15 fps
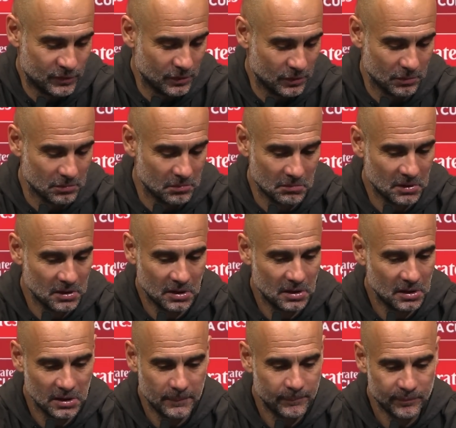So
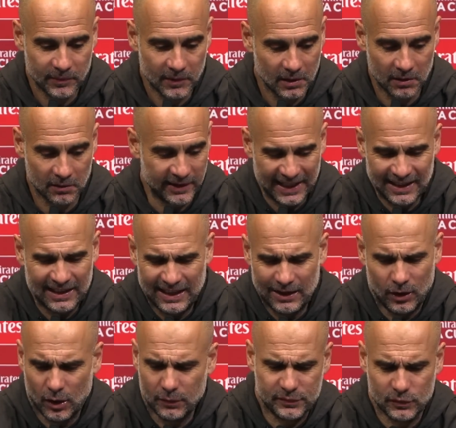Riyad
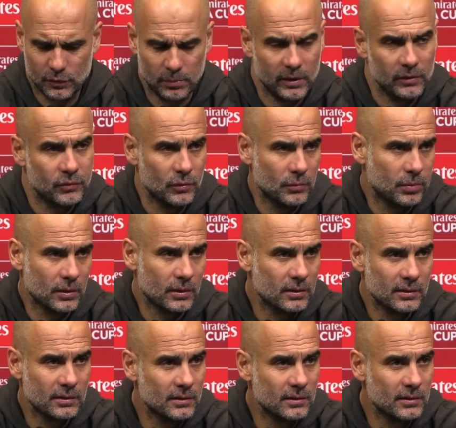loves to play football.